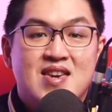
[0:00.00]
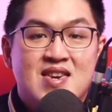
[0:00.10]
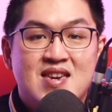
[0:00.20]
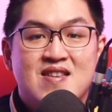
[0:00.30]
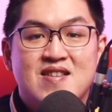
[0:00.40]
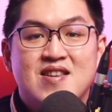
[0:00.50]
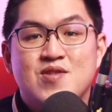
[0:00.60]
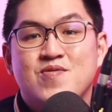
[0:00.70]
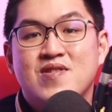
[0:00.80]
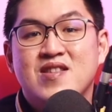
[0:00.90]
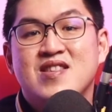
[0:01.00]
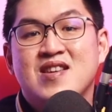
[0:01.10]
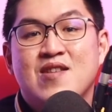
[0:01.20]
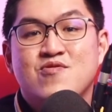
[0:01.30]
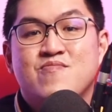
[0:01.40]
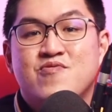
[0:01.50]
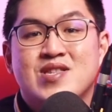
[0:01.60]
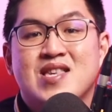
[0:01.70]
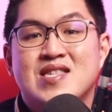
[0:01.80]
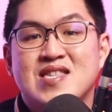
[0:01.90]
Here, you will learn how to
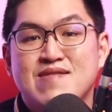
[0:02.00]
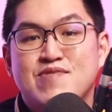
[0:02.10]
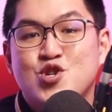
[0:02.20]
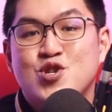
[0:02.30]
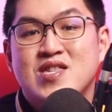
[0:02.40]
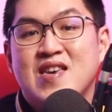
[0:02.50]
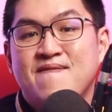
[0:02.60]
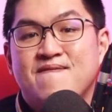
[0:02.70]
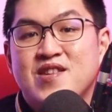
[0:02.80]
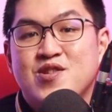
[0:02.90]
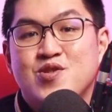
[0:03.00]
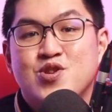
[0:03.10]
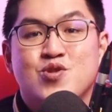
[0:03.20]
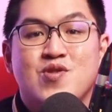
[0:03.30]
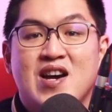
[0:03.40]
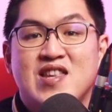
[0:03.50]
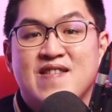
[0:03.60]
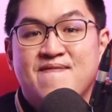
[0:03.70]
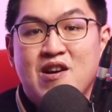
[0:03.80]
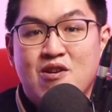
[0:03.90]
process images and videos to
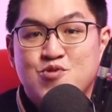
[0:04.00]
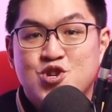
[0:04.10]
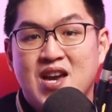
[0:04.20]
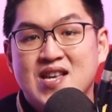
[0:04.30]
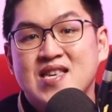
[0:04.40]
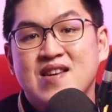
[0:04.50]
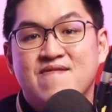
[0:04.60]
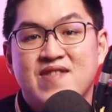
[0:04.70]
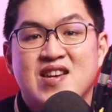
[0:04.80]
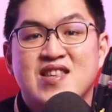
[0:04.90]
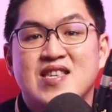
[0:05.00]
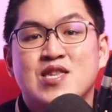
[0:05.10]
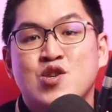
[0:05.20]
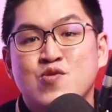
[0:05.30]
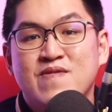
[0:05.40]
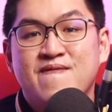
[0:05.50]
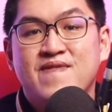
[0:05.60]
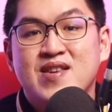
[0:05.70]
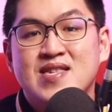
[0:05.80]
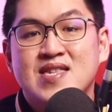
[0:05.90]
identify objects, recognize human
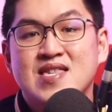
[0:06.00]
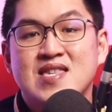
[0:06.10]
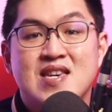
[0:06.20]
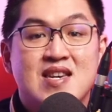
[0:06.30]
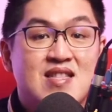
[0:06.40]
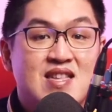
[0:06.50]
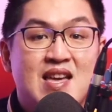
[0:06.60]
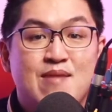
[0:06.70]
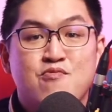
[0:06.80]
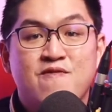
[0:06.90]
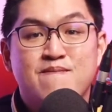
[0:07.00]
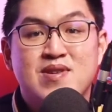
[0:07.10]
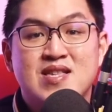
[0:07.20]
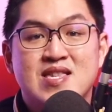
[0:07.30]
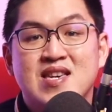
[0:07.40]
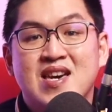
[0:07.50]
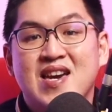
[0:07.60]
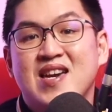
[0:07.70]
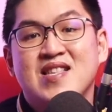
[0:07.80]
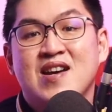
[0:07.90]
faces, detect movements,
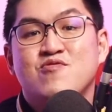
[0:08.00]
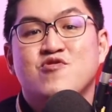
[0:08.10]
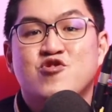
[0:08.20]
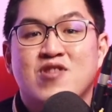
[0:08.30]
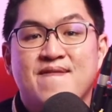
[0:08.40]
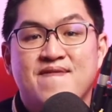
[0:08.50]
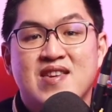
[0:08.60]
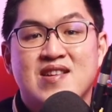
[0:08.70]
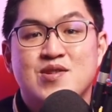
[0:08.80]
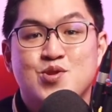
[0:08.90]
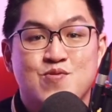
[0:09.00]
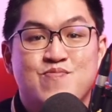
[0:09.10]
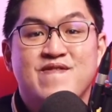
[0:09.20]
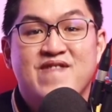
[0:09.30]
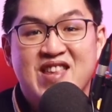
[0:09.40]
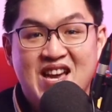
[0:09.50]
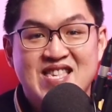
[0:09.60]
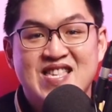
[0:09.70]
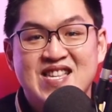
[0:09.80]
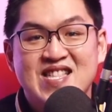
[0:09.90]
and how to track vehicles to prevent
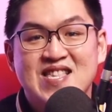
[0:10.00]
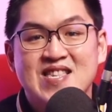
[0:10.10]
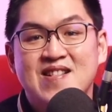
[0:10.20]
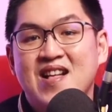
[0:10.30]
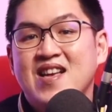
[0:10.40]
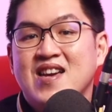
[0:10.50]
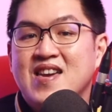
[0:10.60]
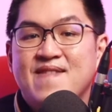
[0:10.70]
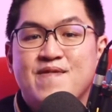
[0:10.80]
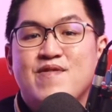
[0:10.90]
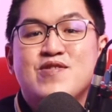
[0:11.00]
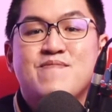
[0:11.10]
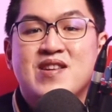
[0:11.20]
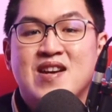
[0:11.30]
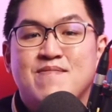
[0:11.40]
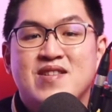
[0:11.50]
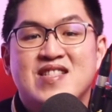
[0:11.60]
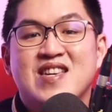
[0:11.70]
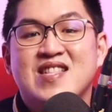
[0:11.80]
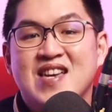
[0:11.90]
accidents. If you want to become a
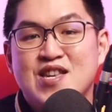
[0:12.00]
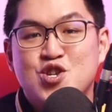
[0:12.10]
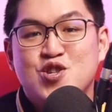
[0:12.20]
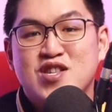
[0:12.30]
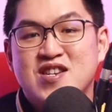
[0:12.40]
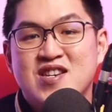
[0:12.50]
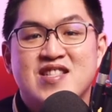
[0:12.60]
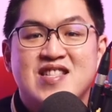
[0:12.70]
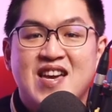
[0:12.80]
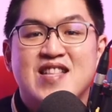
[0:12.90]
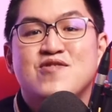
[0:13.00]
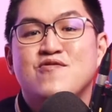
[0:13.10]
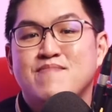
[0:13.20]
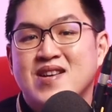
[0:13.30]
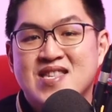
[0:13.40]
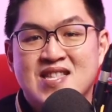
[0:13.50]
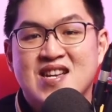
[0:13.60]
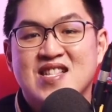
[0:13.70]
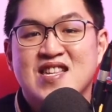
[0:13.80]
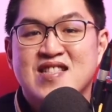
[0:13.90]
data engineer, then you must
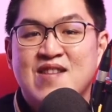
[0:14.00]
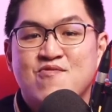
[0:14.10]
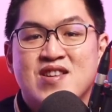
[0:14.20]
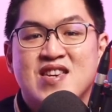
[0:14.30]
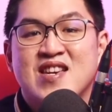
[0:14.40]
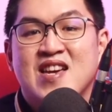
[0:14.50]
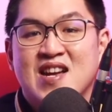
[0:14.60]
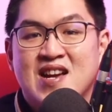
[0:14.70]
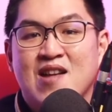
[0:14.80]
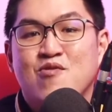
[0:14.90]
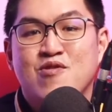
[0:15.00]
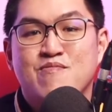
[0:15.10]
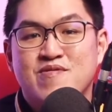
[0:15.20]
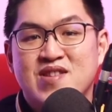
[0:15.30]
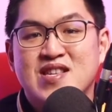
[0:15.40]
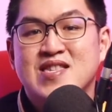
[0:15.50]
take the networking and cloud computing